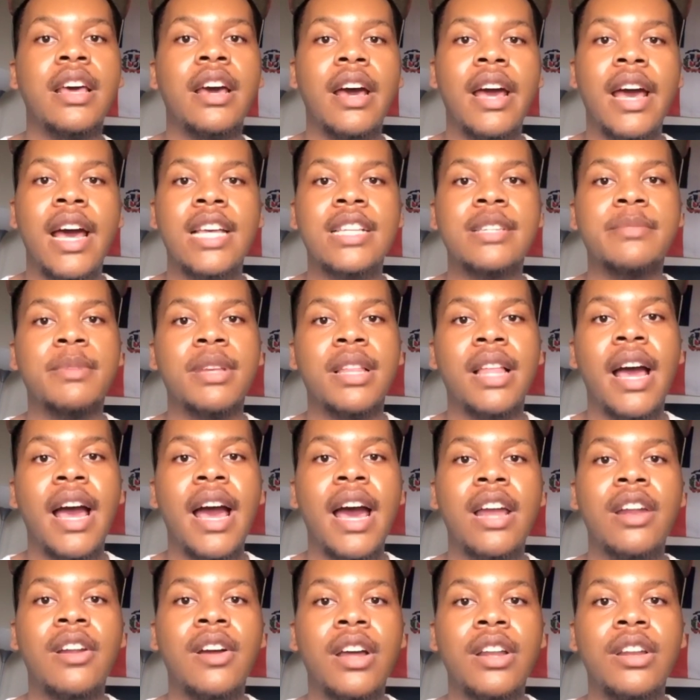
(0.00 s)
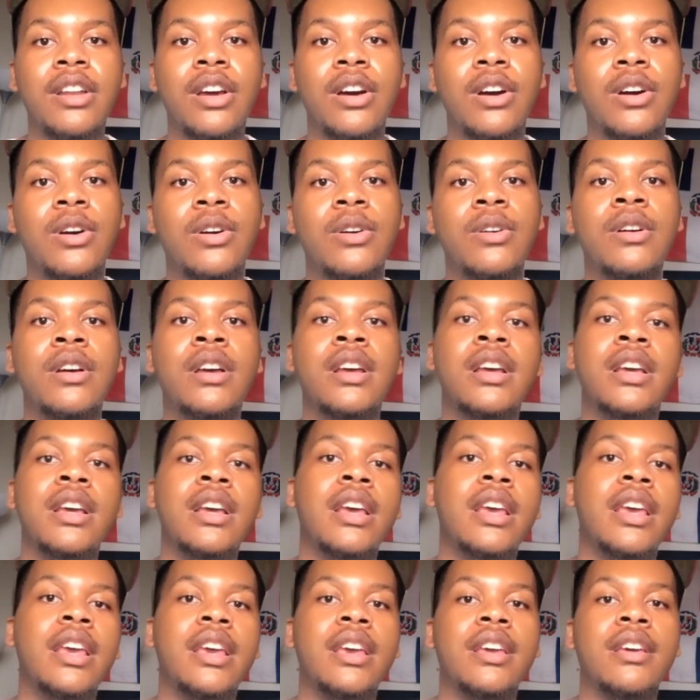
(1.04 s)
ask me like, how do I know
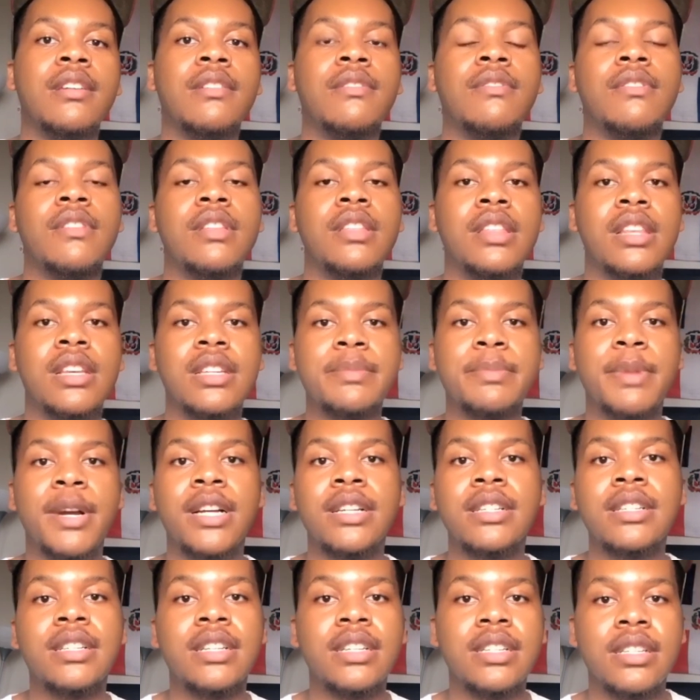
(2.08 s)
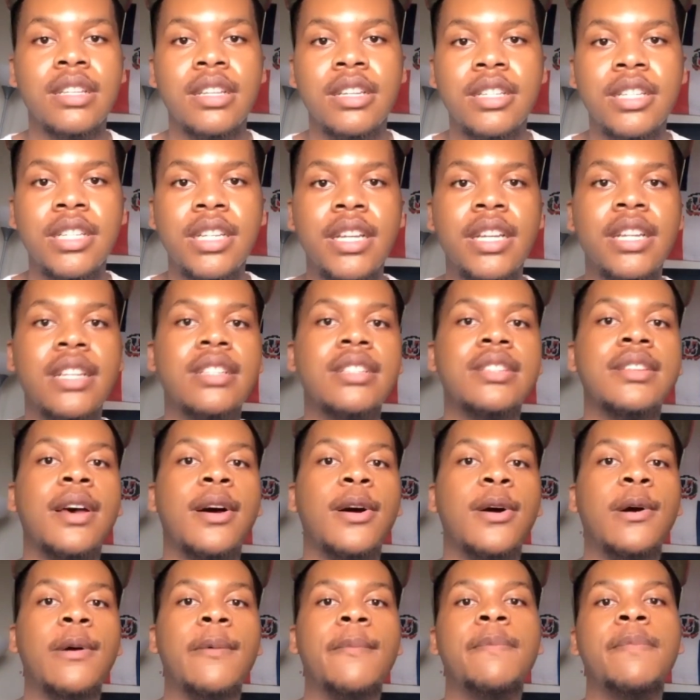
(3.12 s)
if this person is legit?
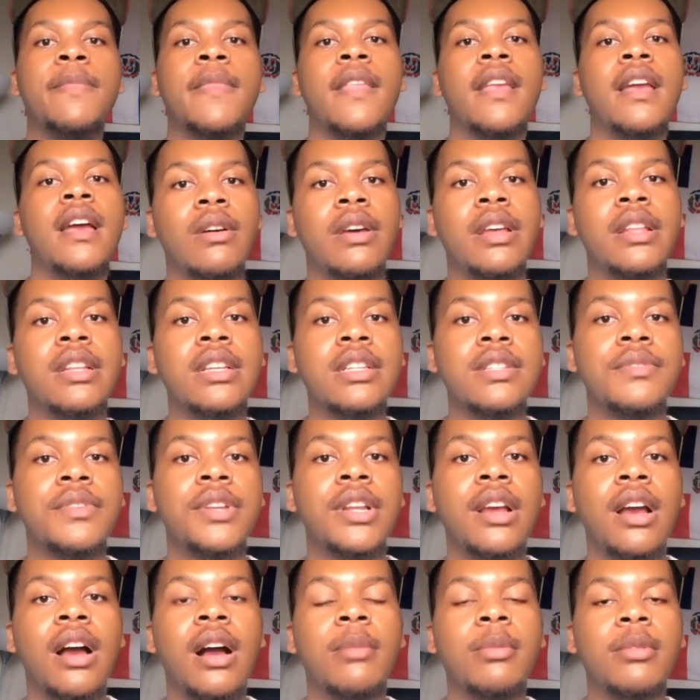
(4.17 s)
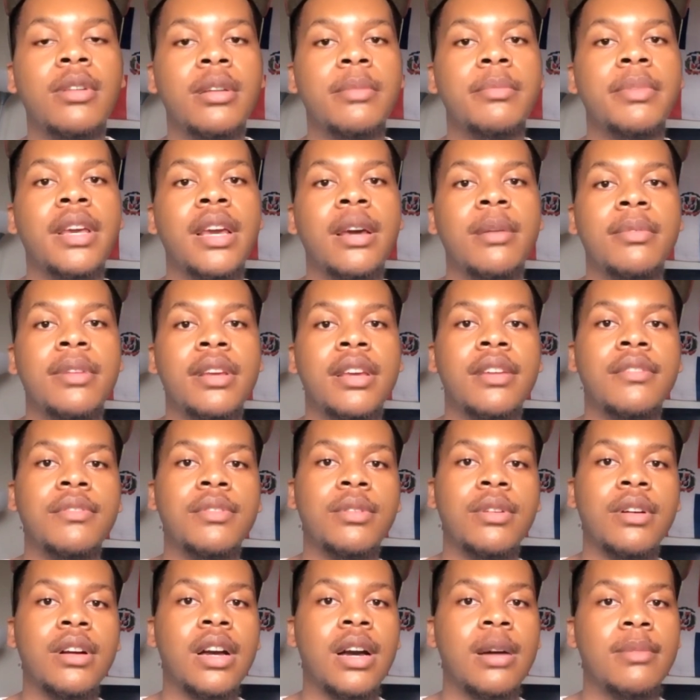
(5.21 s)
So in this video, I'm going to be able to give
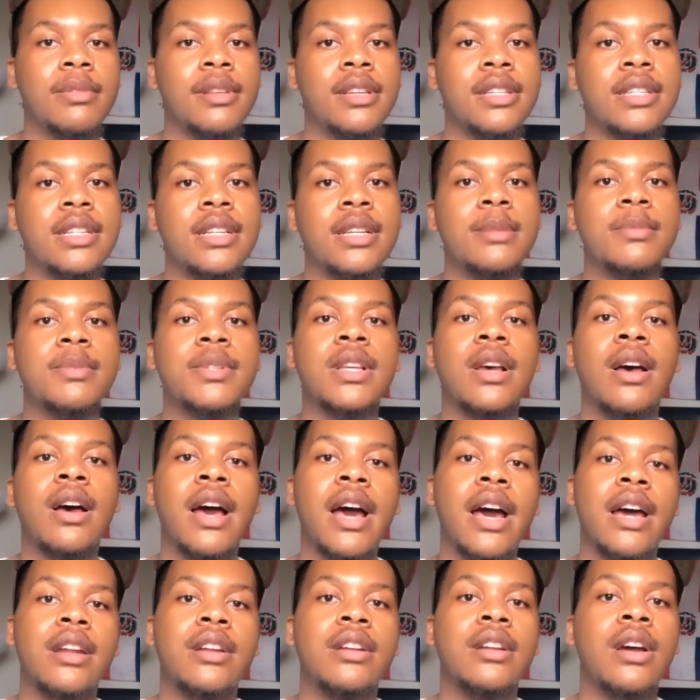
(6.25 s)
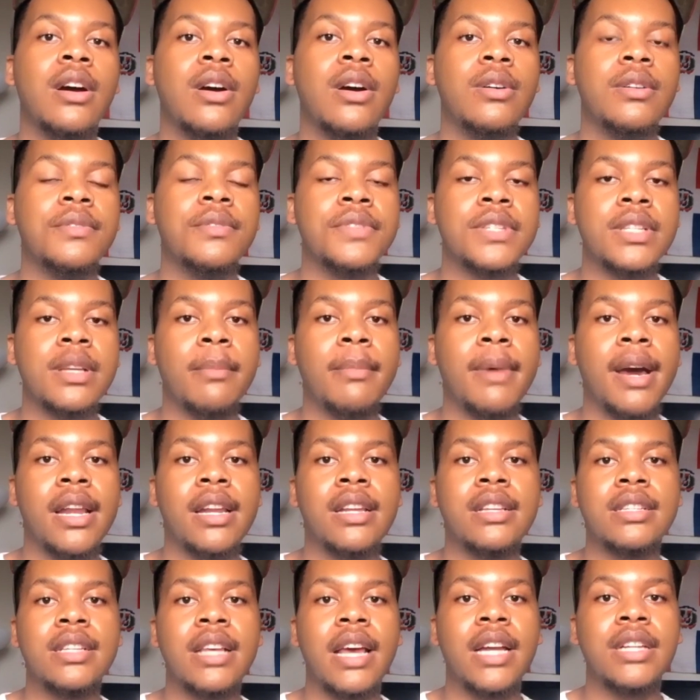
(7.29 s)
you a couple of tips on how to know if somebody
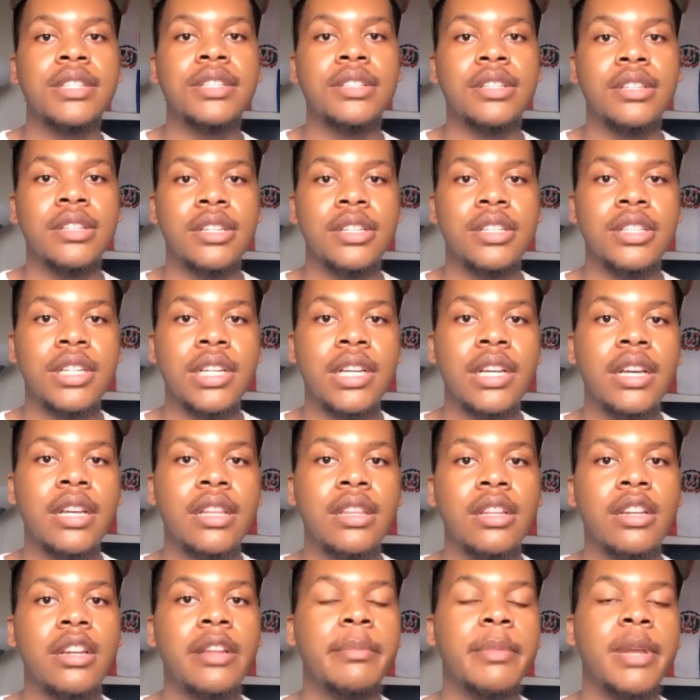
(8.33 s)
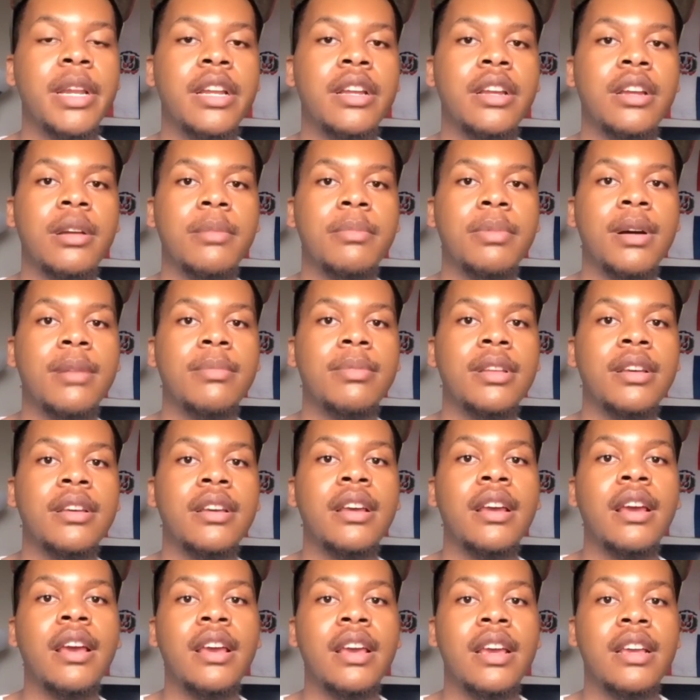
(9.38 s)
is actually legit in the Dominican
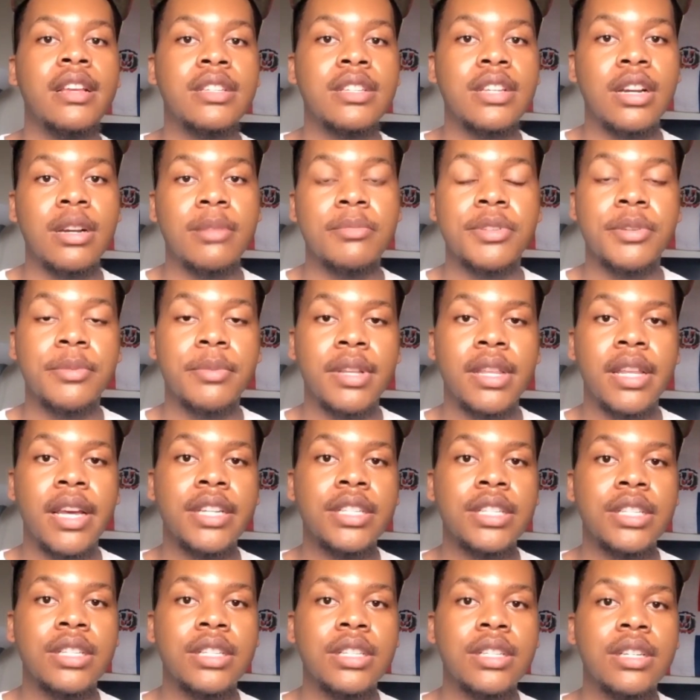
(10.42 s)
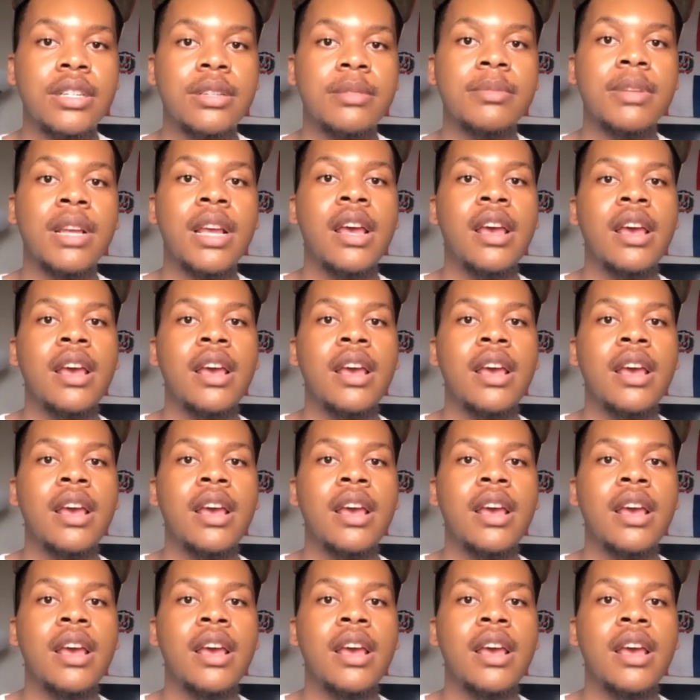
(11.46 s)
Republic in terms of relationship.